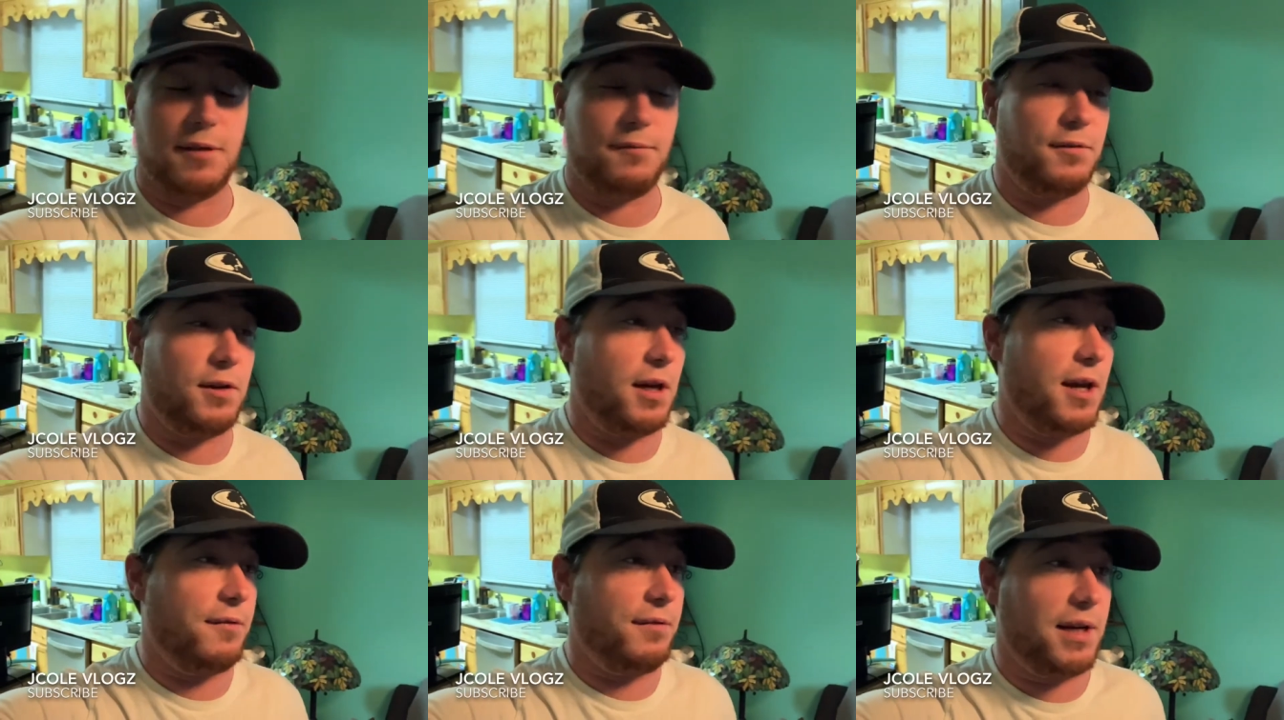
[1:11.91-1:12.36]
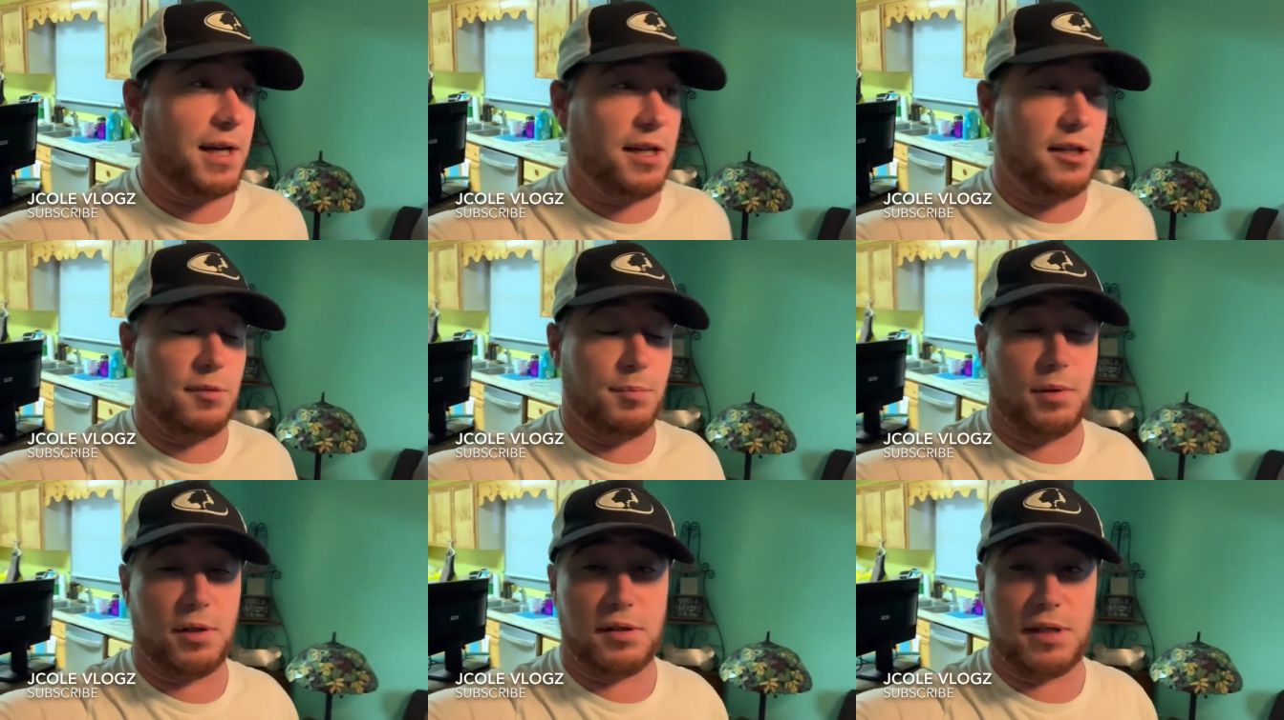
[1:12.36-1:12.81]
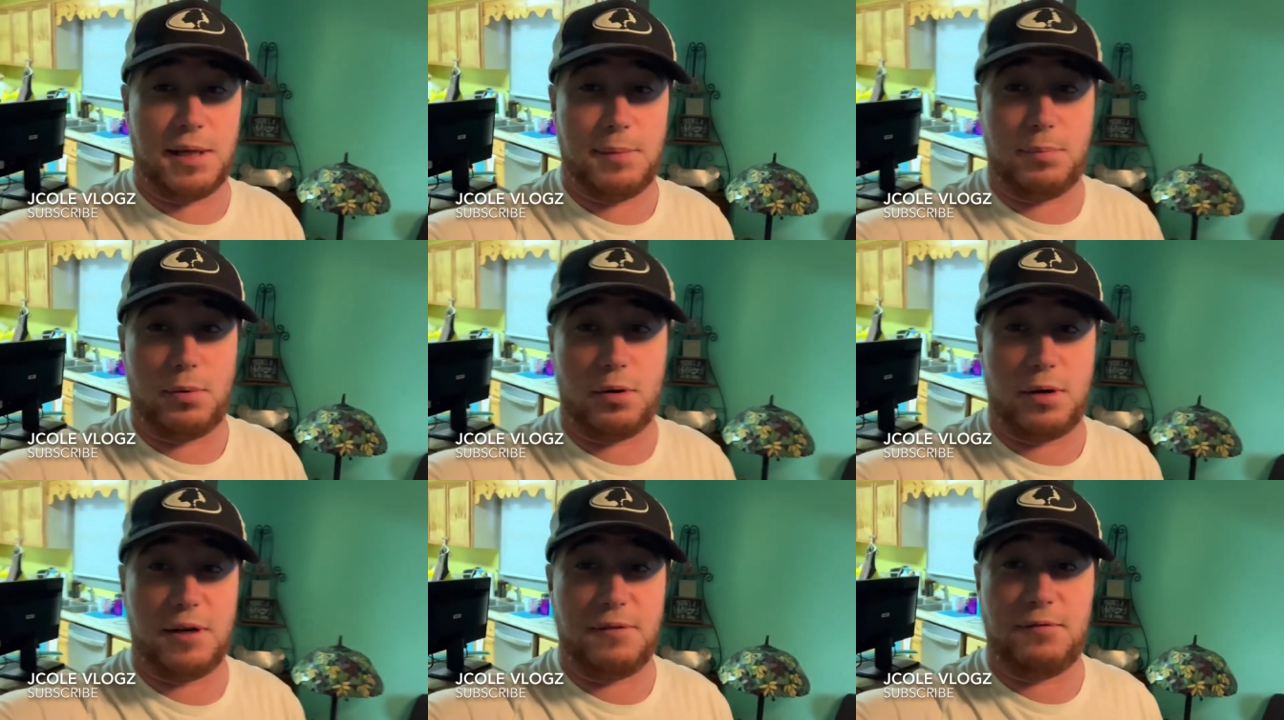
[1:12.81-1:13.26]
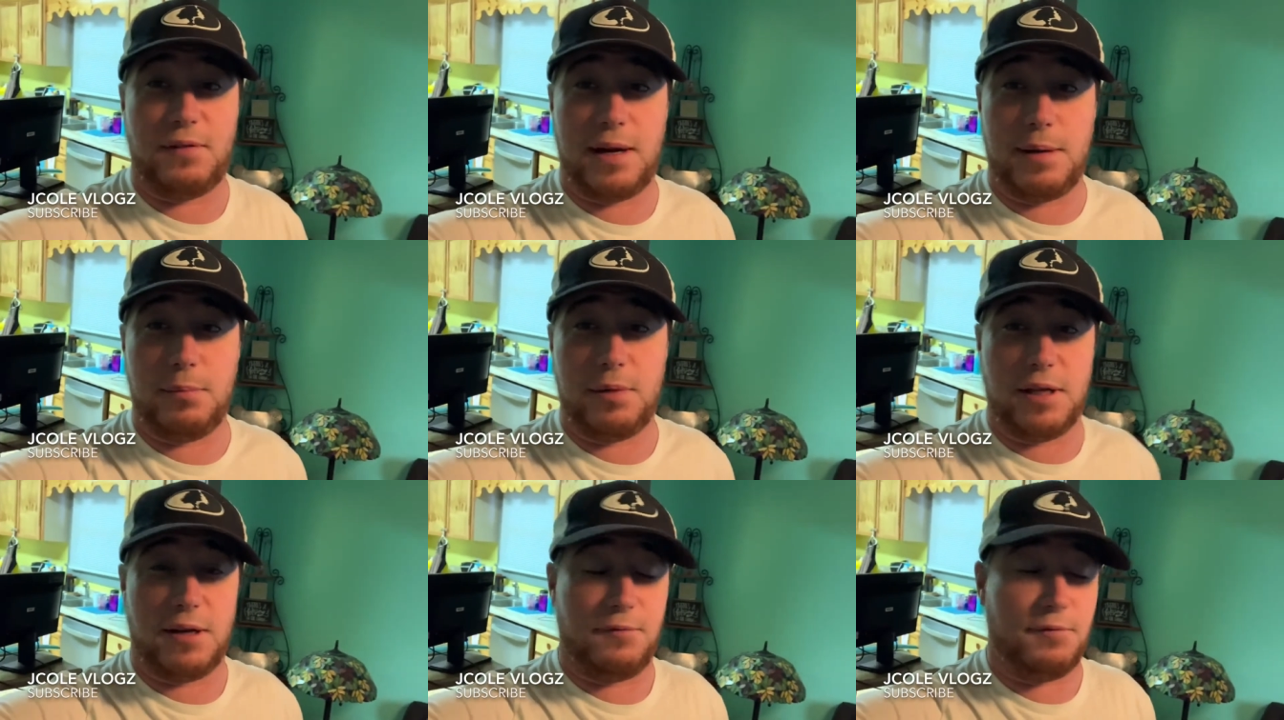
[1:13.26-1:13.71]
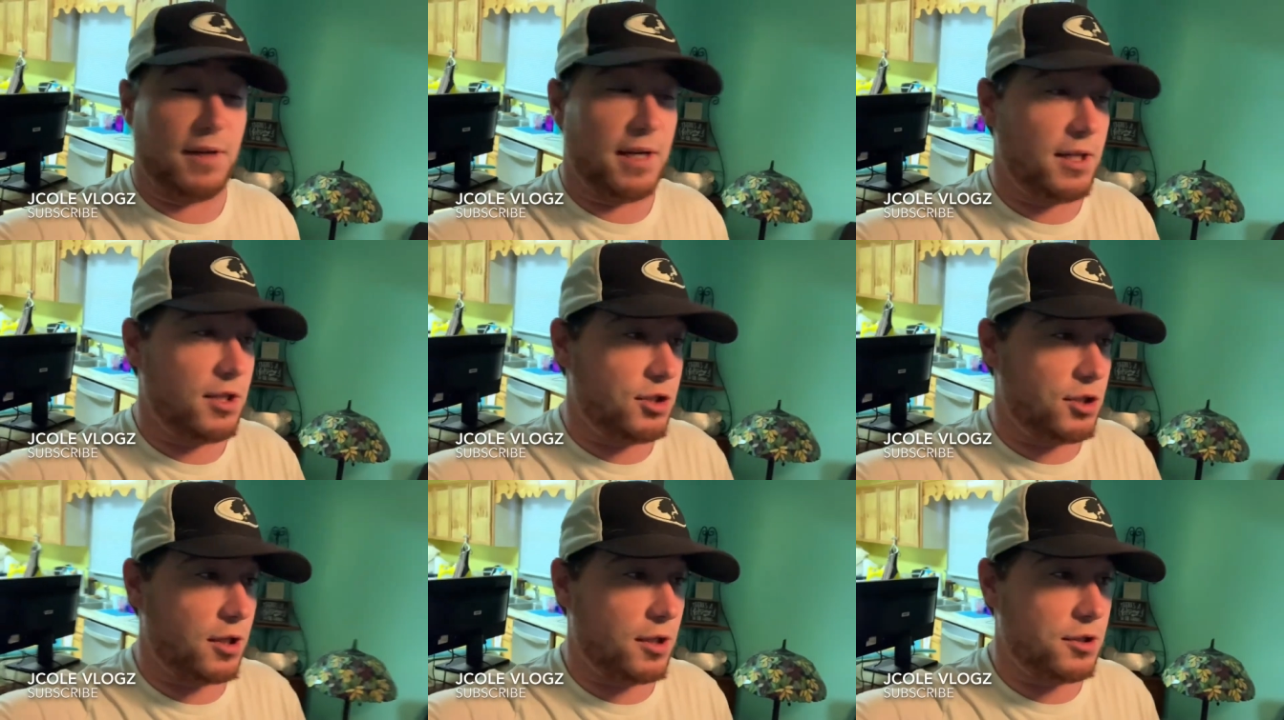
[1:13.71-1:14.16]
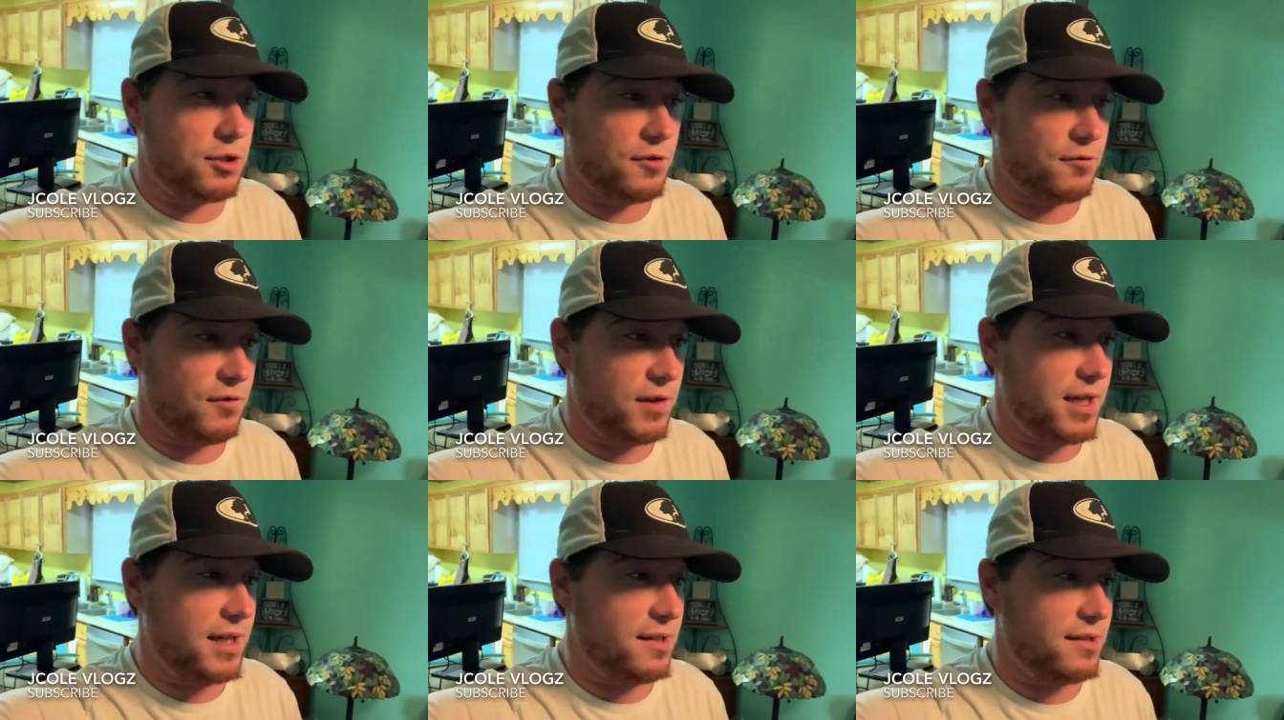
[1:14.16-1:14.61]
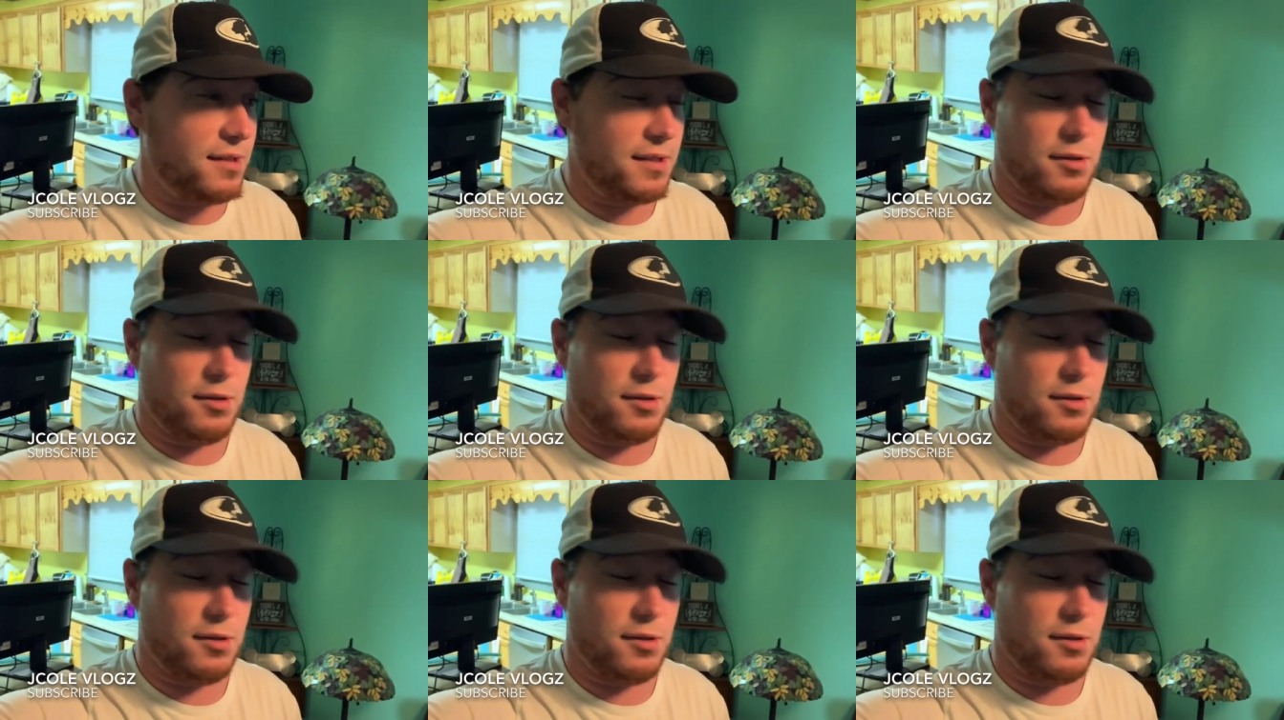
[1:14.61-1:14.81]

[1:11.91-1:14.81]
If you have a kid's birthday party, family event, church event,